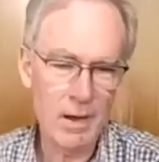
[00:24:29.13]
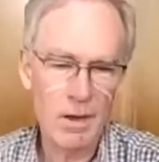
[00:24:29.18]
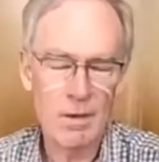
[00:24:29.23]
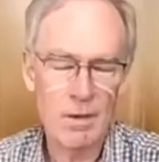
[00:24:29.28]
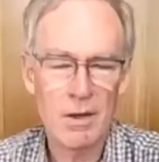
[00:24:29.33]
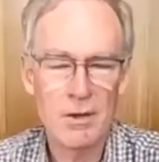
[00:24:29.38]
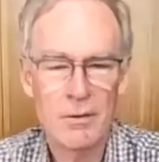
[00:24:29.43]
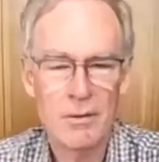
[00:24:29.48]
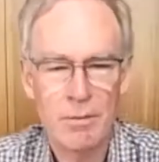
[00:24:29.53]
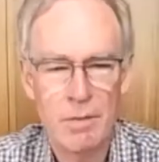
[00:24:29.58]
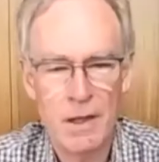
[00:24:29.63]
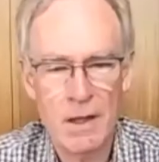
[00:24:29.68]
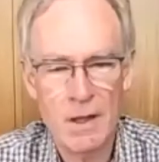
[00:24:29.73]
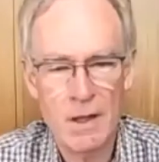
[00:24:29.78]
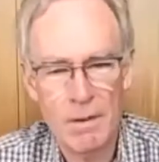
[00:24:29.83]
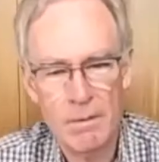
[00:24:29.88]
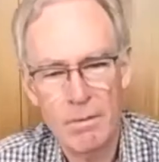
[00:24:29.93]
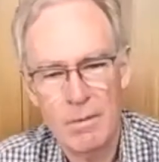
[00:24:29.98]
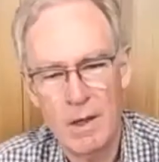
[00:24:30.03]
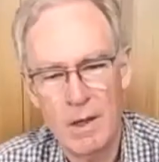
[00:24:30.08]
It's
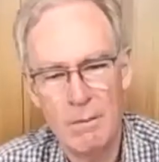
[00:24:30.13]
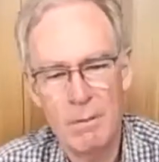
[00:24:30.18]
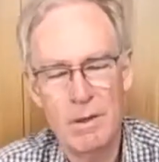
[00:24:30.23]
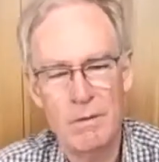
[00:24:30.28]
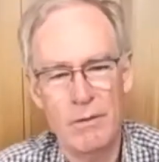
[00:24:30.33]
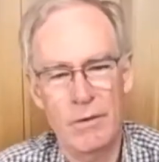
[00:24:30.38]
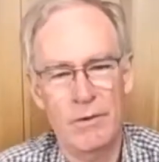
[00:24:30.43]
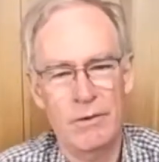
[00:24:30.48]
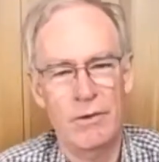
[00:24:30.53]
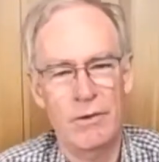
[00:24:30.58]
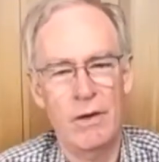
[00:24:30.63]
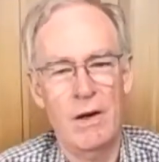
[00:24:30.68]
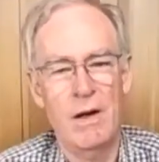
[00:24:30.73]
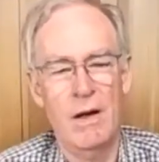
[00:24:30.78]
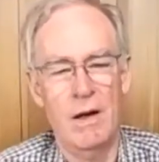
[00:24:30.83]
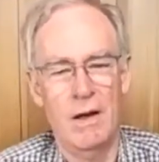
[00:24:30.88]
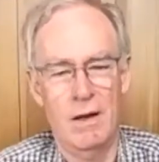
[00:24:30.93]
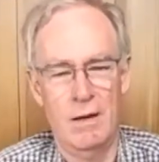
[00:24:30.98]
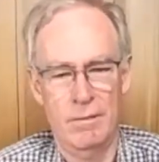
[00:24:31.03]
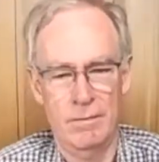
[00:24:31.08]
become a bit of a
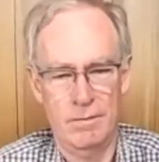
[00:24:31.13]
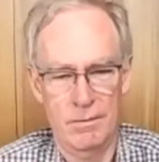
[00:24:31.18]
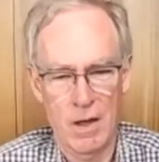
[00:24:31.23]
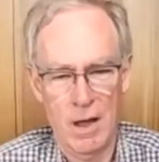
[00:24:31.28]
star.